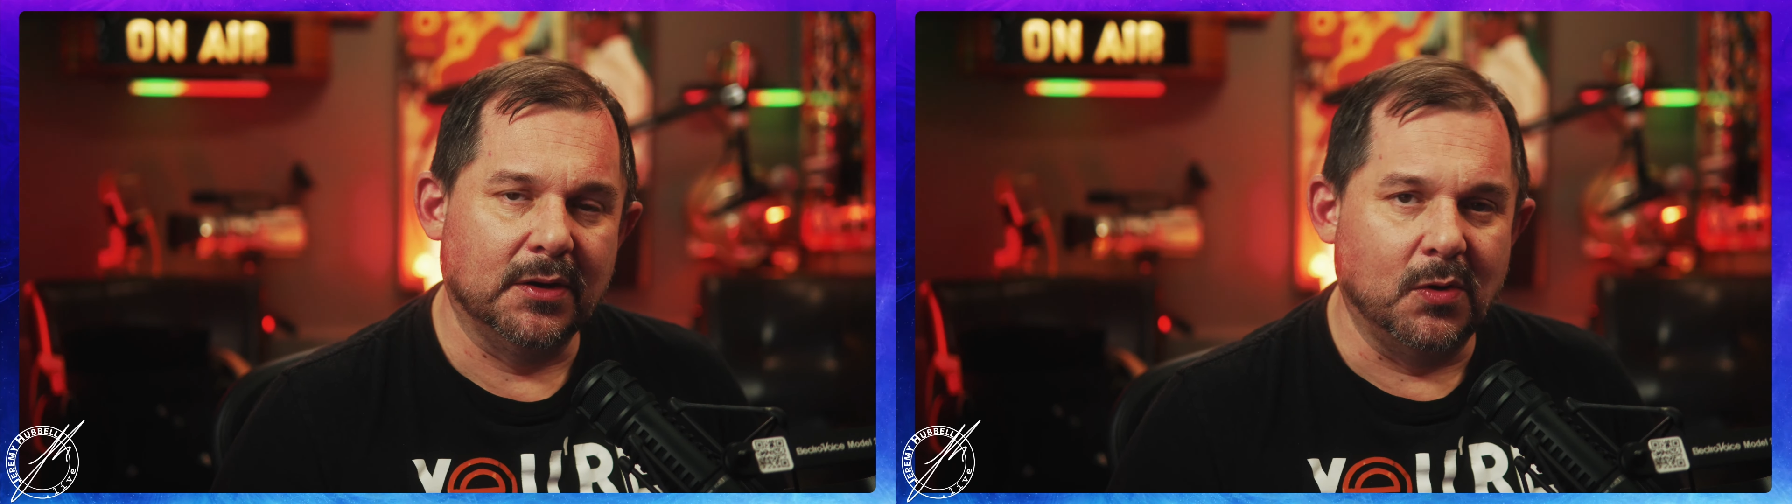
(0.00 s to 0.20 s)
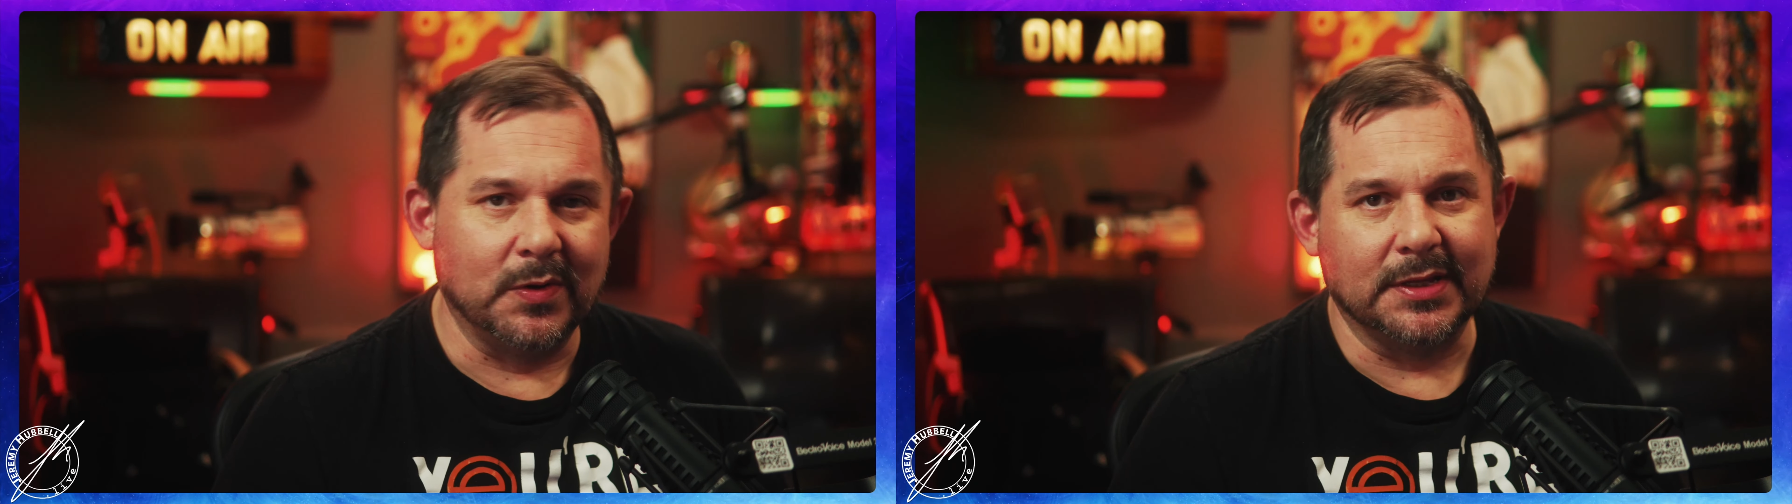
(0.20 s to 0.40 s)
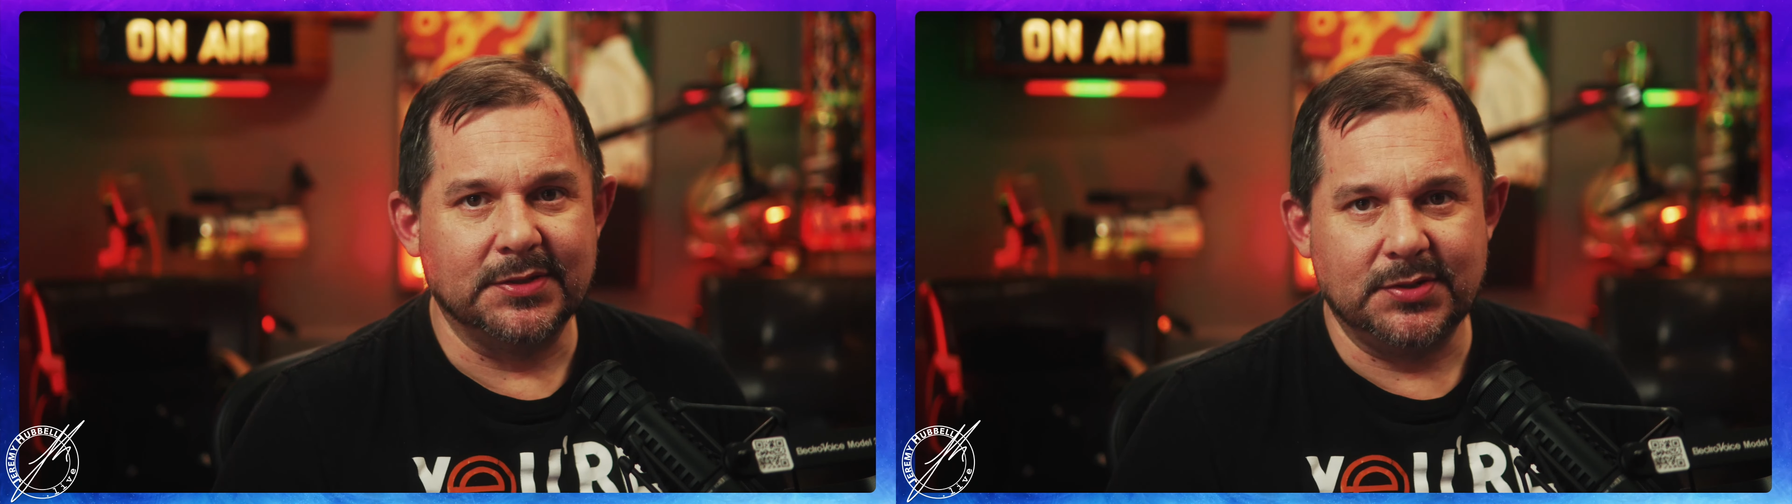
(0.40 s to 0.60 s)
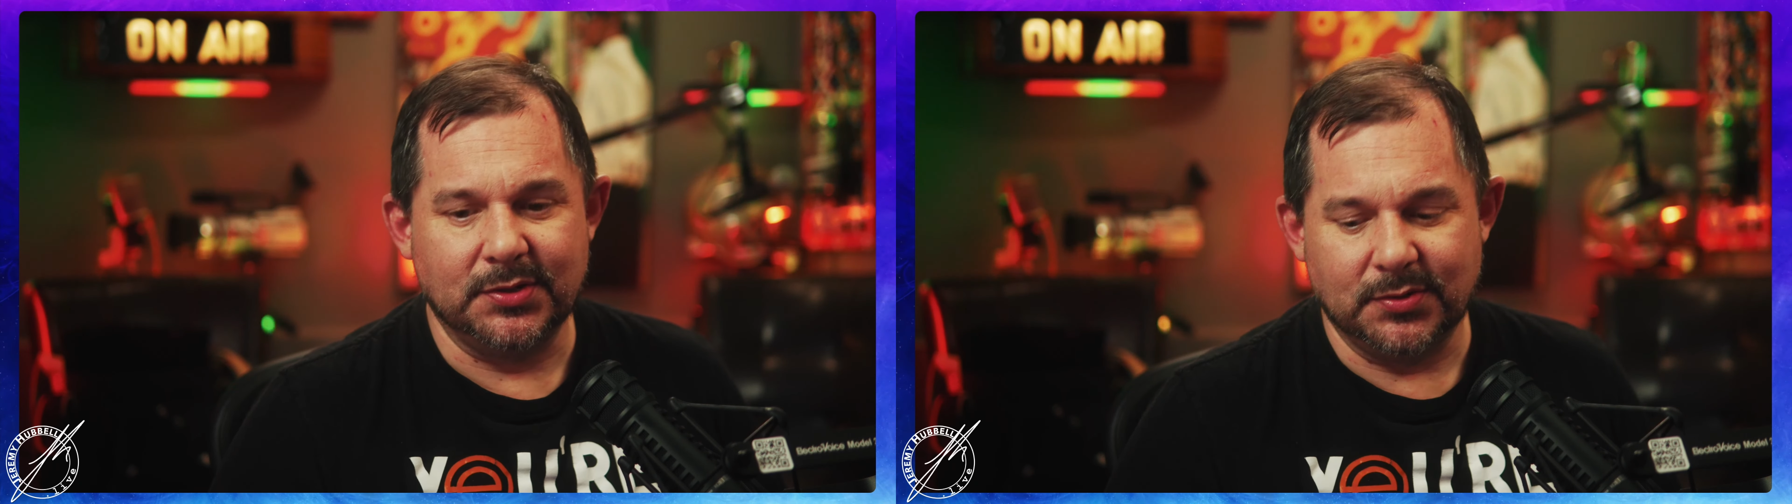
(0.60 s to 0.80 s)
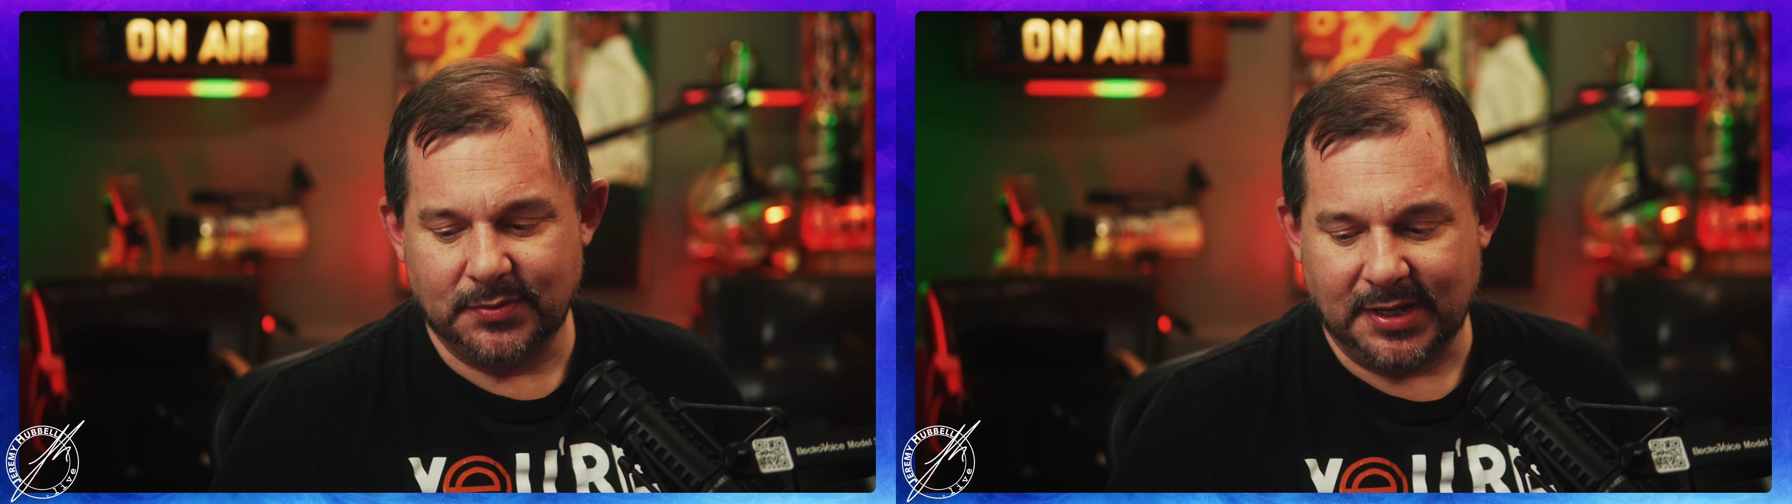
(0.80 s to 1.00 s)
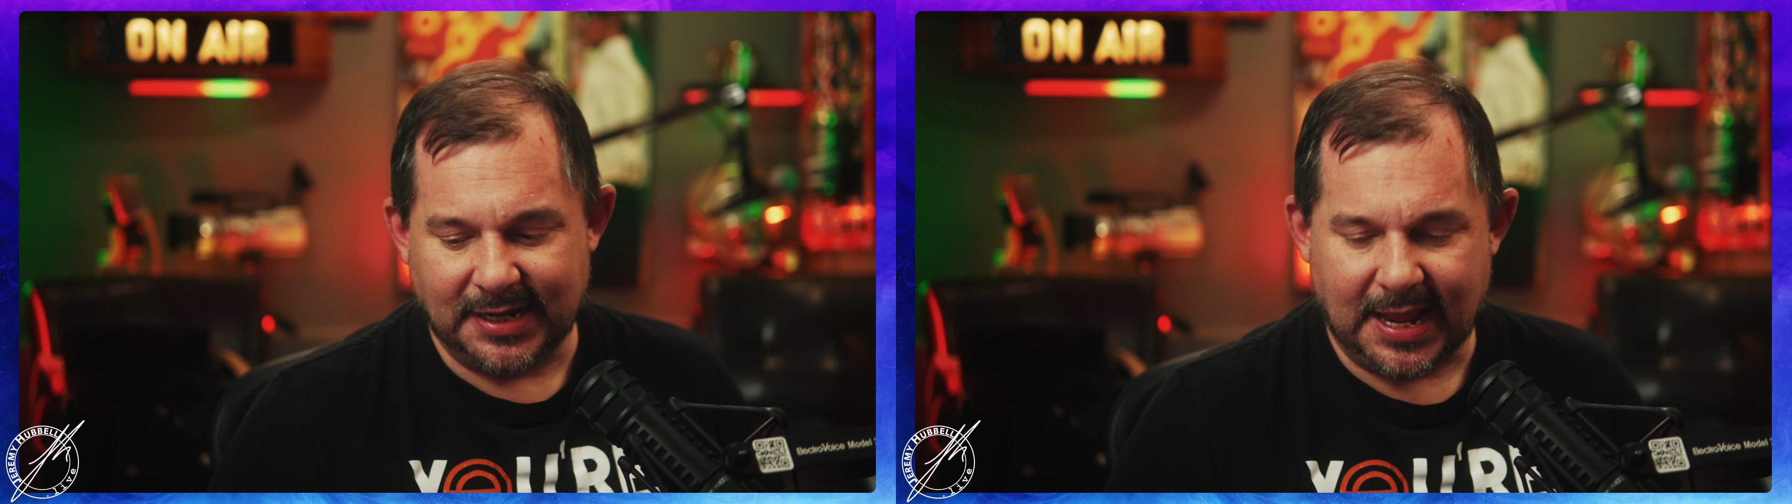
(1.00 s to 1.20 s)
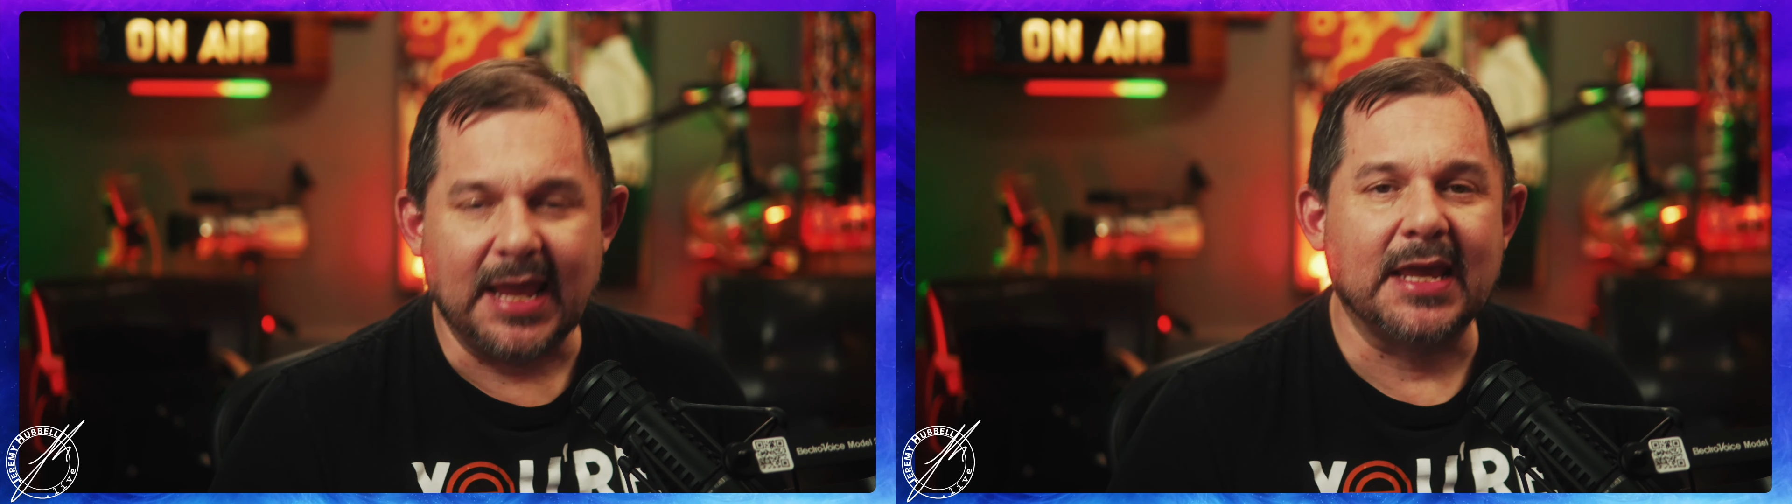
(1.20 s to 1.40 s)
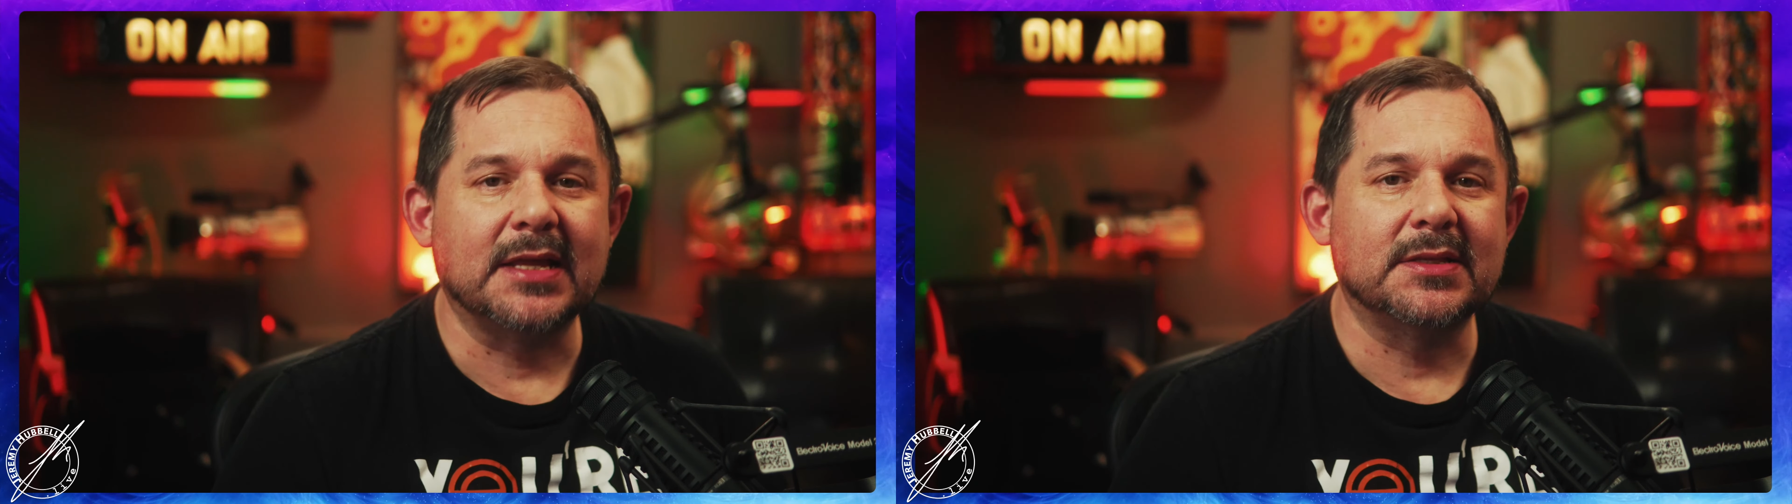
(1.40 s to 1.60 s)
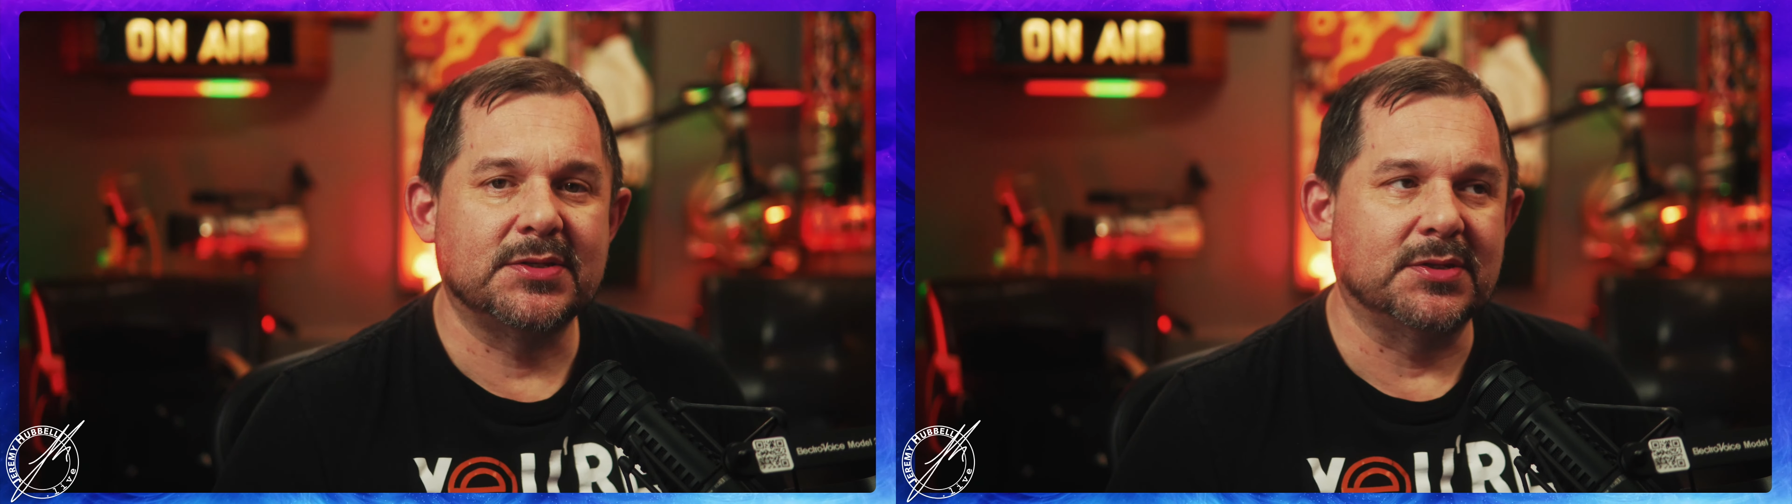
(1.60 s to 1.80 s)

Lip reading: going to enhance